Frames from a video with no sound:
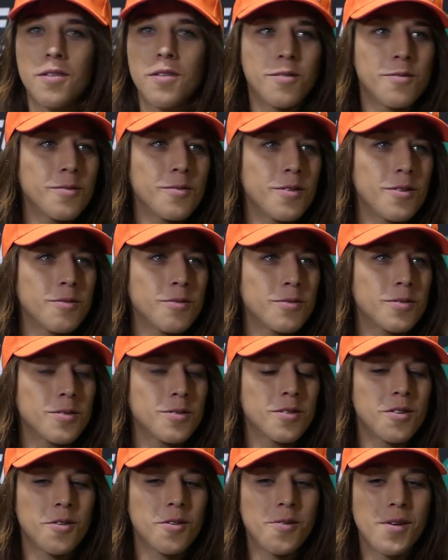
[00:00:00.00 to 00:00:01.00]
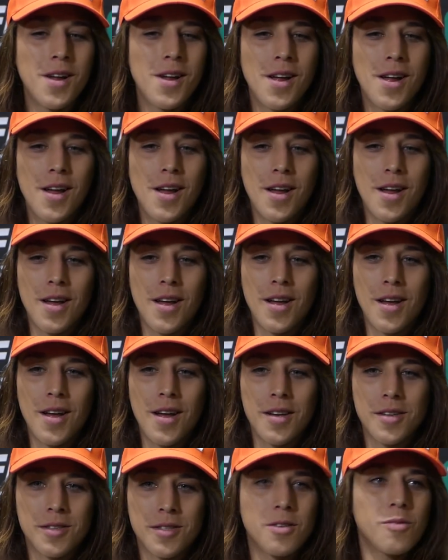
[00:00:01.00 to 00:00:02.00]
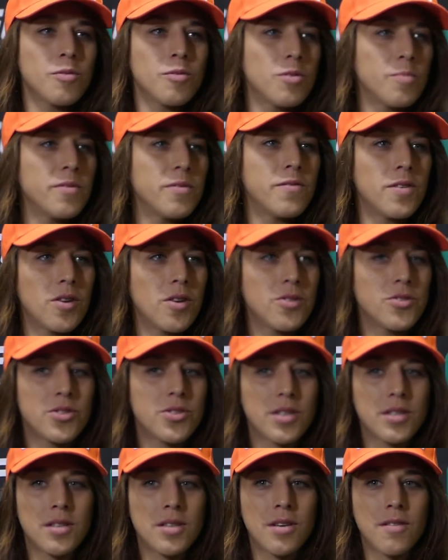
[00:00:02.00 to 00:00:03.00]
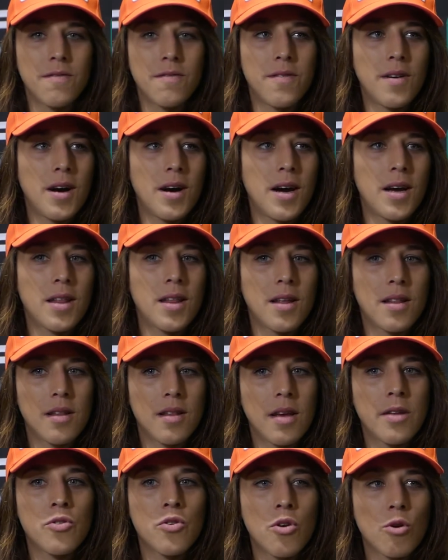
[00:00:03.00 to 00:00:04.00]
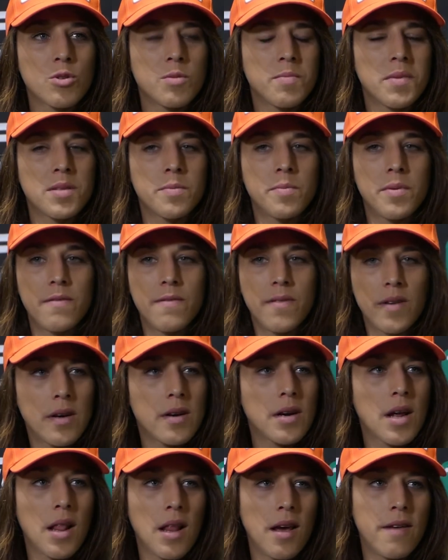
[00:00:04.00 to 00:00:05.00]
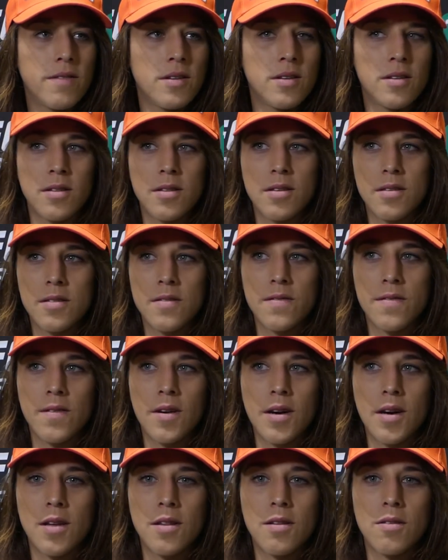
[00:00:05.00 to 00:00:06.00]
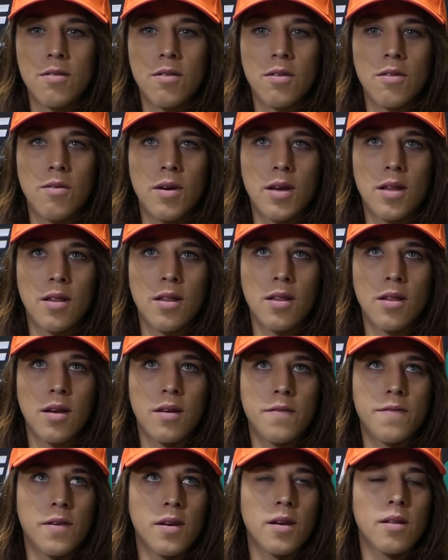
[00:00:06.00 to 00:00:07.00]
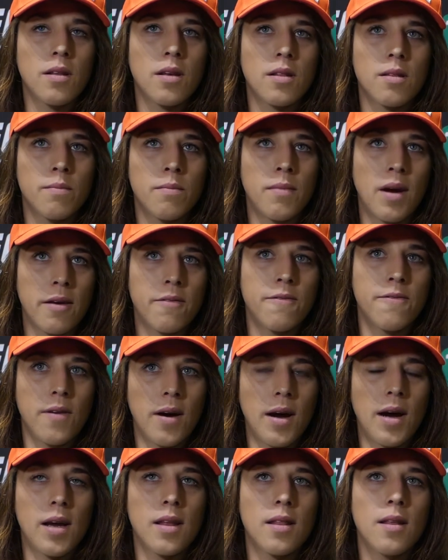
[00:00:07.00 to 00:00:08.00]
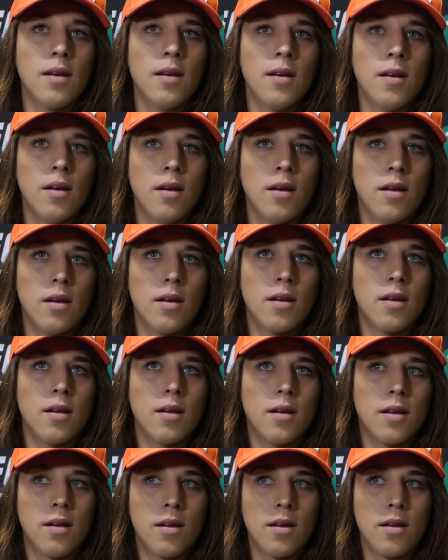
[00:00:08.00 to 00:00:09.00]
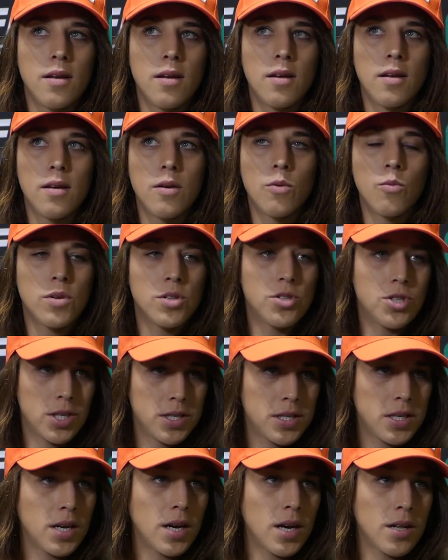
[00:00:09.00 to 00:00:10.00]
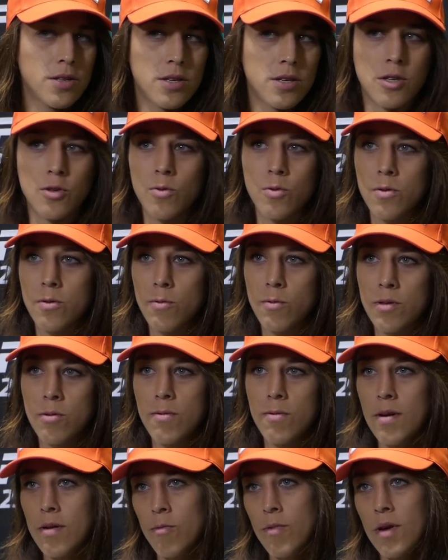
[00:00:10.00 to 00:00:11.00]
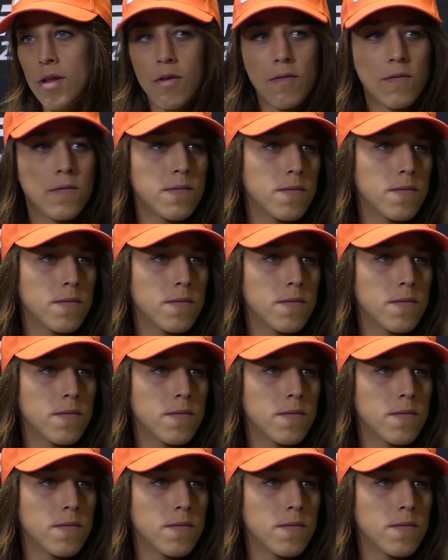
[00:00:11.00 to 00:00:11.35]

you know. So it's going to be a very interesting fight, and Rose must be very clever in this fight, you know. And I think that my fight with Jessica Andrasch was one of